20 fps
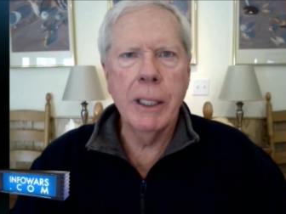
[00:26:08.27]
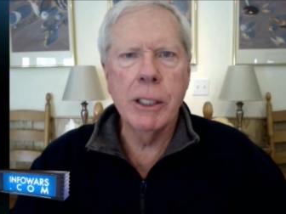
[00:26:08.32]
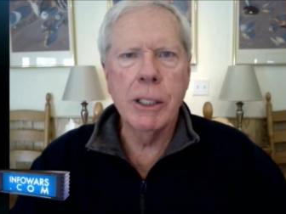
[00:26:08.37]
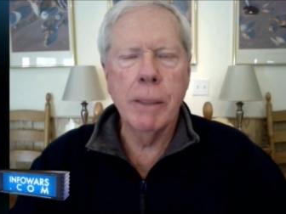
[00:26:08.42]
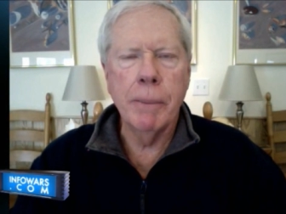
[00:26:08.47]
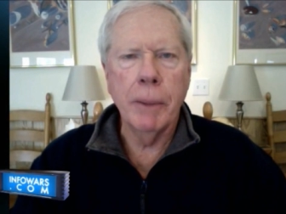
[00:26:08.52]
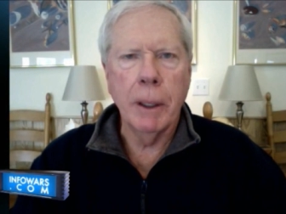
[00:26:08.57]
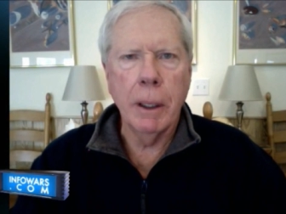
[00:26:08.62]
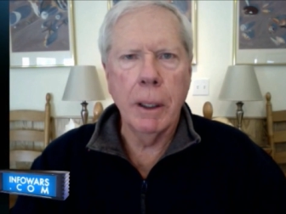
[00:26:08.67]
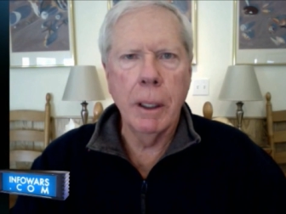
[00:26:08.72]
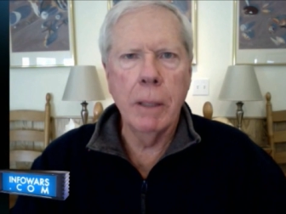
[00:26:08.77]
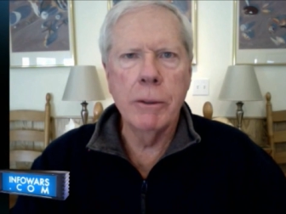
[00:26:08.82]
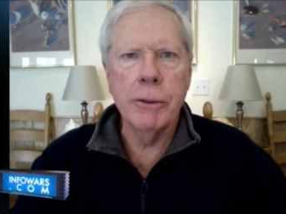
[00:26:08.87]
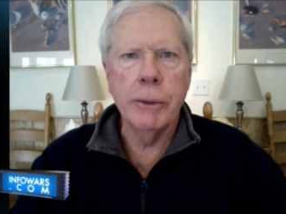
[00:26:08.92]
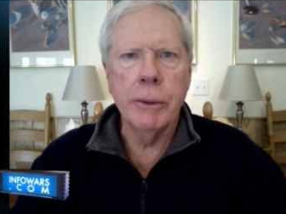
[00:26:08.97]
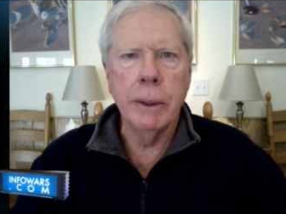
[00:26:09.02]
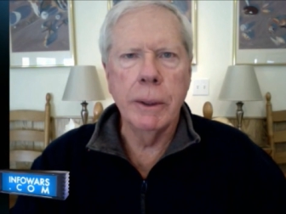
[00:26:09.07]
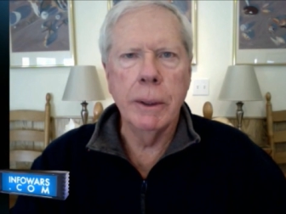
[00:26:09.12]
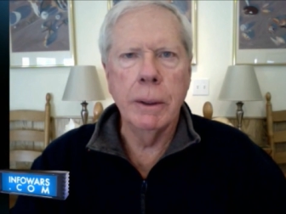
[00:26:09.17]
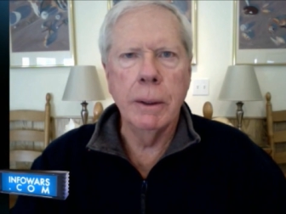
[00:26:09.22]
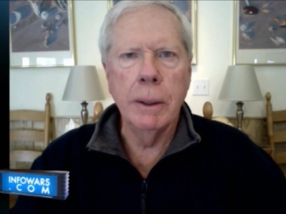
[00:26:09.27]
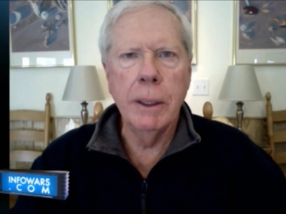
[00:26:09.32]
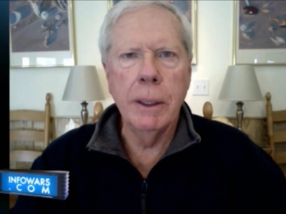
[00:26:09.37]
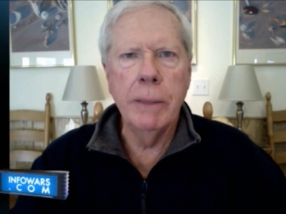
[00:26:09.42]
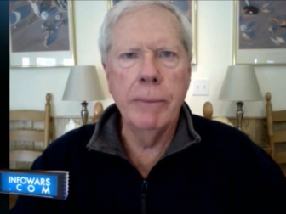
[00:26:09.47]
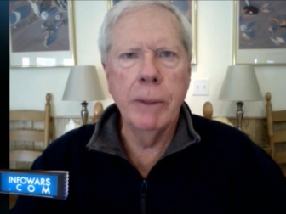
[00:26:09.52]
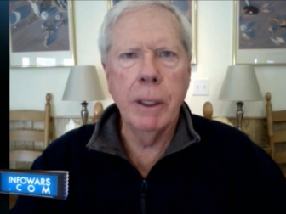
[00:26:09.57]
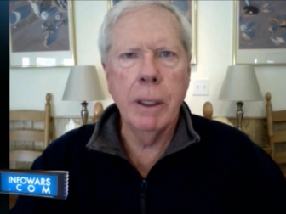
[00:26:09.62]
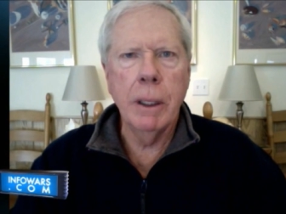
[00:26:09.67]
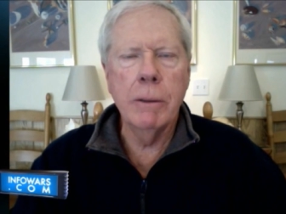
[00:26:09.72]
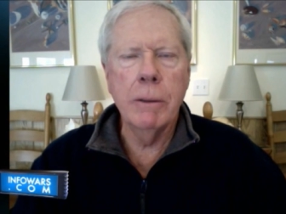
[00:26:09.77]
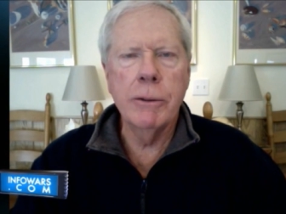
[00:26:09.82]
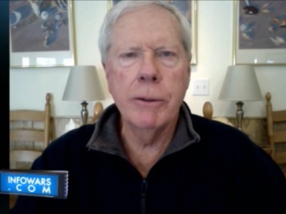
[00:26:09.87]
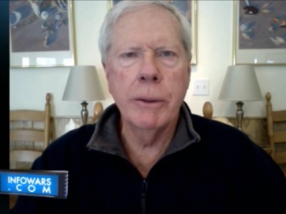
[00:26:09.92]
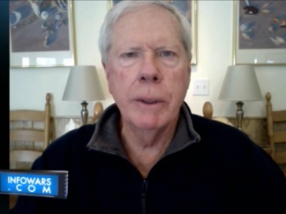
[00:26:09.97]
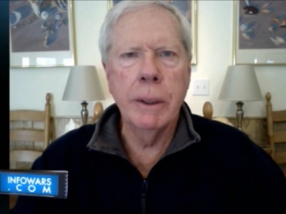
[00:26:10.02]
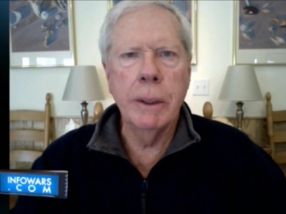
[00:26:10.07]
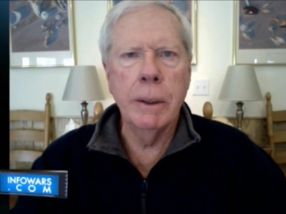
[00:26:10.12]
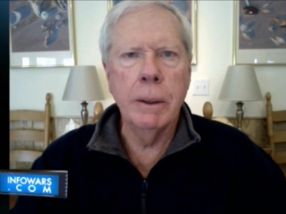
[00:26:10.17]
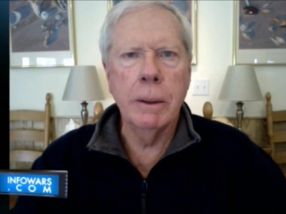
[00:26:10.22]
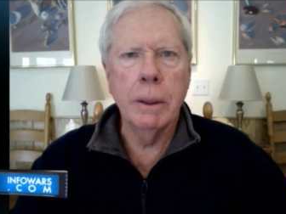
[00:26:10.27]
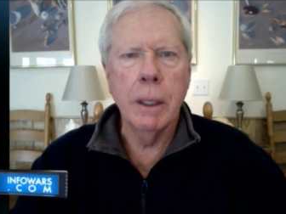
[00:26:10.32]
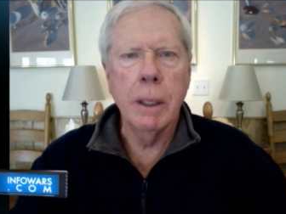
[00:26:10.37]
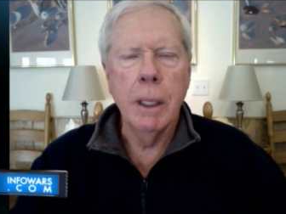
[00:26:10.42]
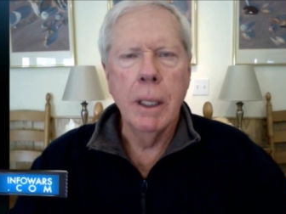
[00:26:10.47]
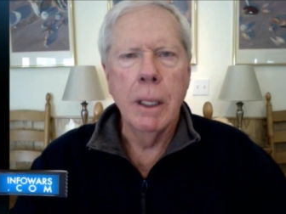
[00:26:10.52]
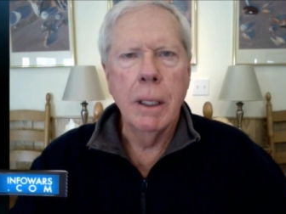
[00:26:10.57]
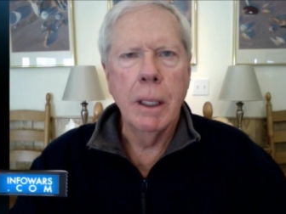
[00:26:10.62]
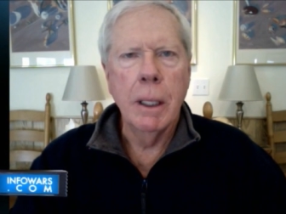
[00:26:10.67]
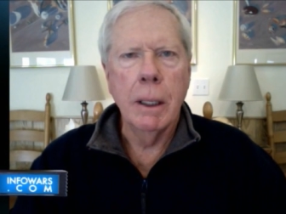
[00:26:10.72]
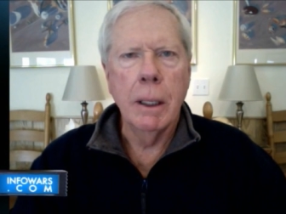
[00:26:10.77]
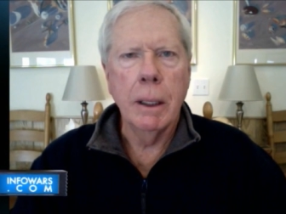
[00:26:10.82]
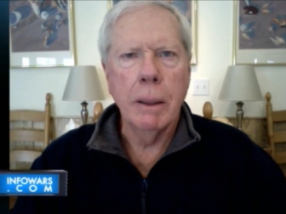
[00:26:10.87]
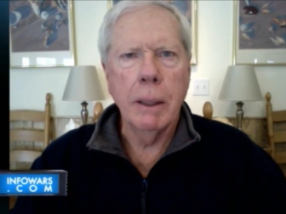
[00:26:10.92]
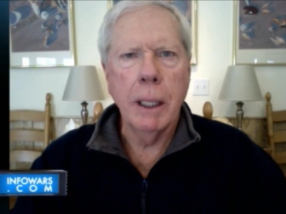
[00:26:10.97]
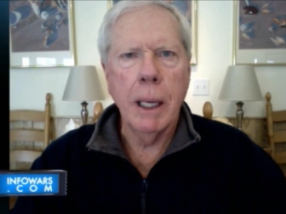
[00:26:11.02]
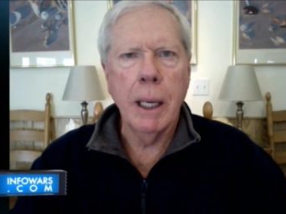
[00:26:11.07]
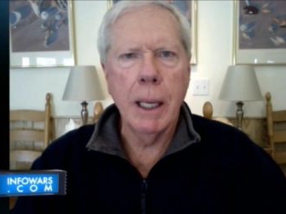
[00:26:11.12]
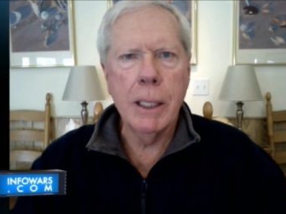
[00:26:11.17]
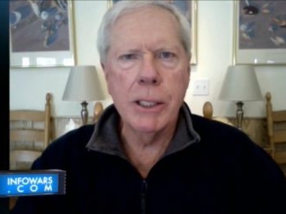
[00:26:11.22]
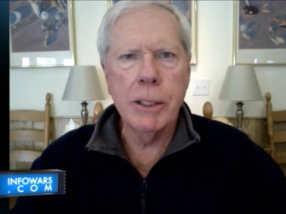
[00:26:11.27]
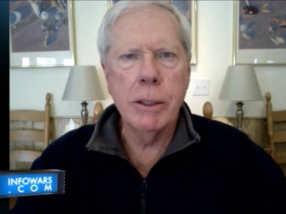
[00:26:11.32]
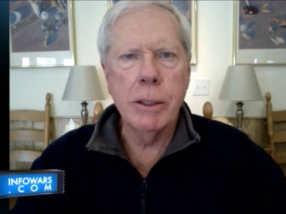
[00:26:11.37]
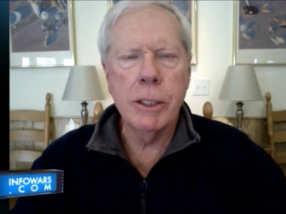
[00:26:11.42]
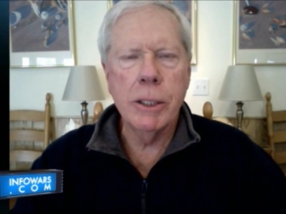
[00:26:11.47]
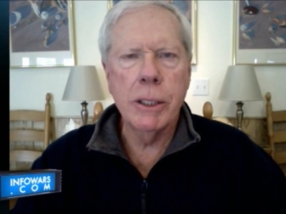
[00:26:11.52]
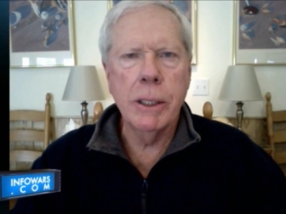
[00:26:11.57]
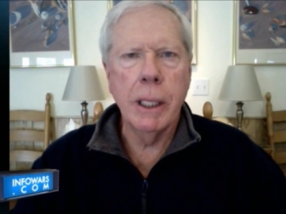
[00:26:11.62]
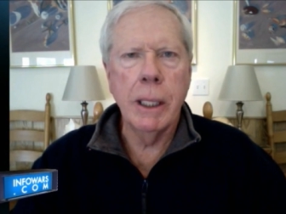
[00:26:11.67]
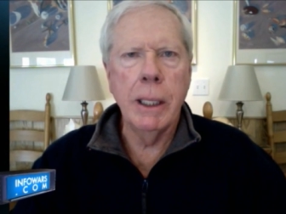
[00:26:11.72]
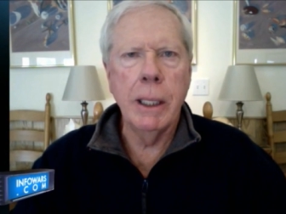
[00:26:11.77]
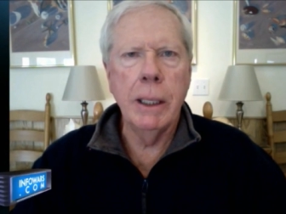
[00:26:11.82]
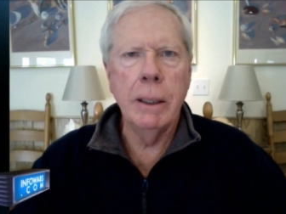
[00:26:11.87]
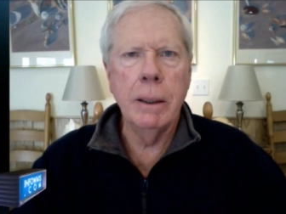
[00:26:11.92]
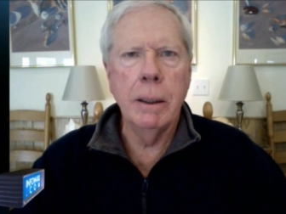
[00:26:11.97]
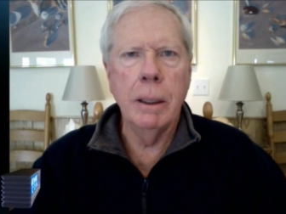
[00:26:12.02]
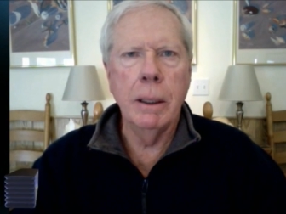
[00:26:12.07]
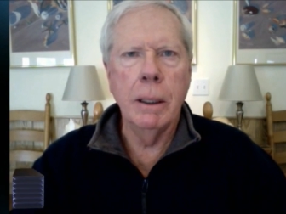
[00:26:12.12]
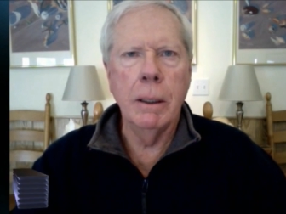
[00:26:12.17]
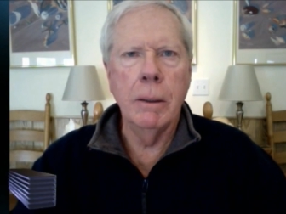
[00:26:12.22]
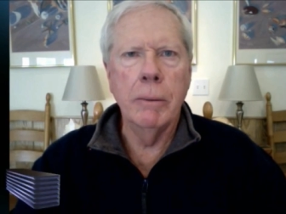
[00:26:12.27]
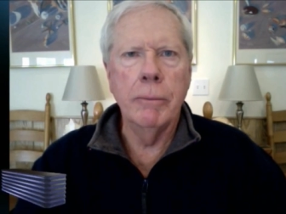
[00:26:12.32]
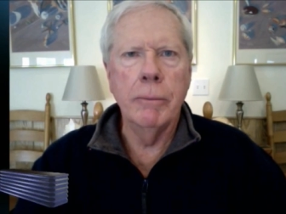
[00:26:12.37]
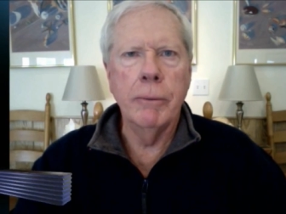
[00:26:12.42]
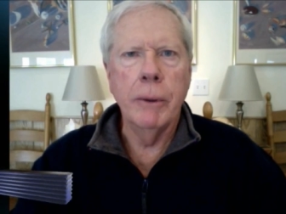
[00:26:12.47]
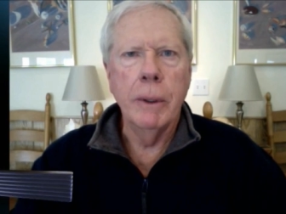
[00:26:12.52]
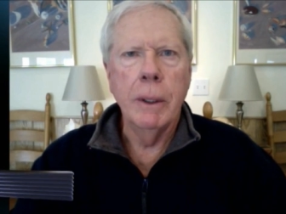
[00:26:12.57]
up the country. It'll leave the country in a constant state of